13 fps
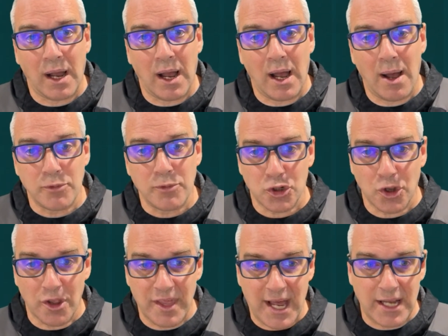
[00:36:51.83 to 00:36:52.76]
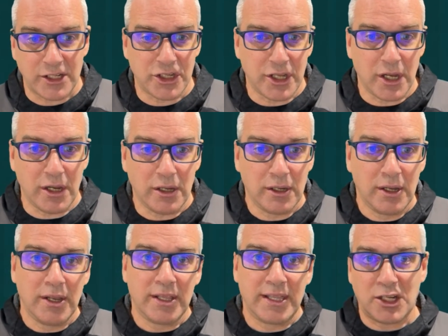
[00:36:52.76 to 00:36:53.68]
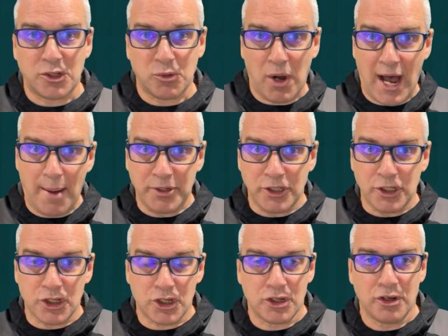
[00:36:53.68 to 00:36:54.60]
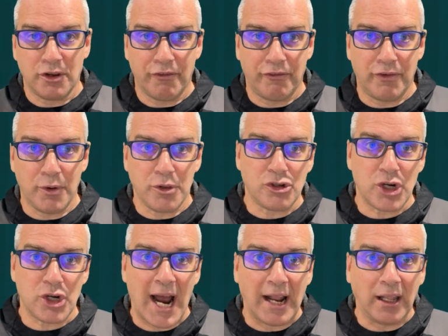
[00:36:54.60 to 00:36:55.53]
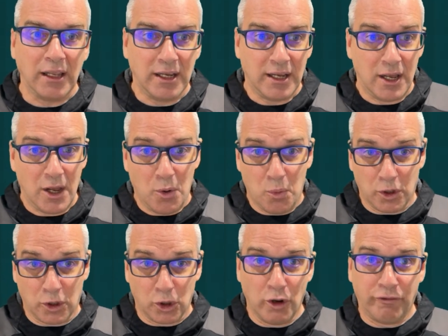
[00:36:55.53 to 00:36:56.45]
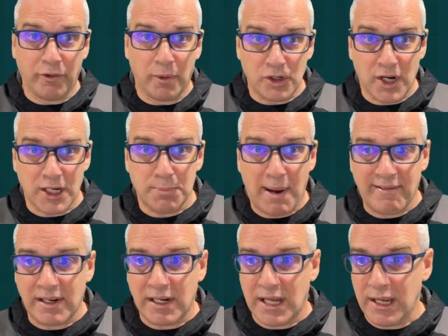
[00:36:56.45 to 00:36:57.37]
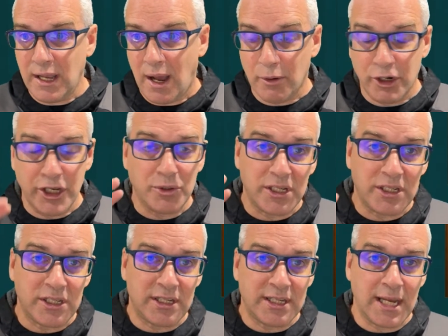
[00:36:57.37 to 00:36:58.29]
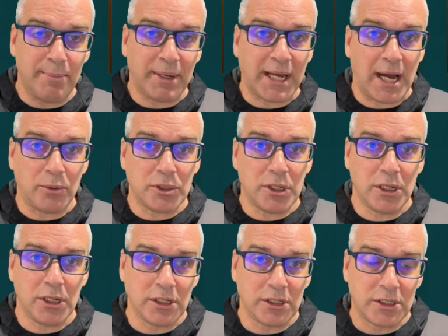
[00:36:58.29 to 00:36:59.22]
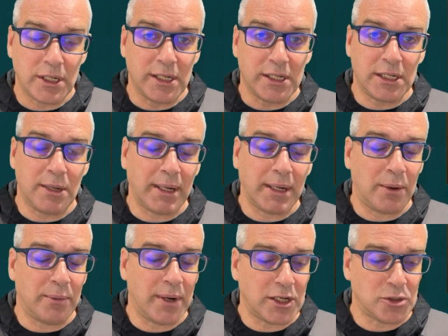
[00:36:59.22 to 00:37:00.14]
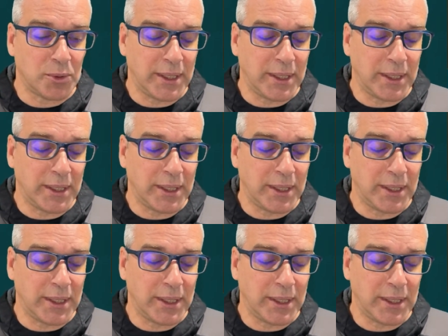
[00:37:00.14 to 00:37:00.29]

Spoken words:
So that's what happens through the trial. We'll go through it transparently. I'm going to use this same account. You'll see the same account next week,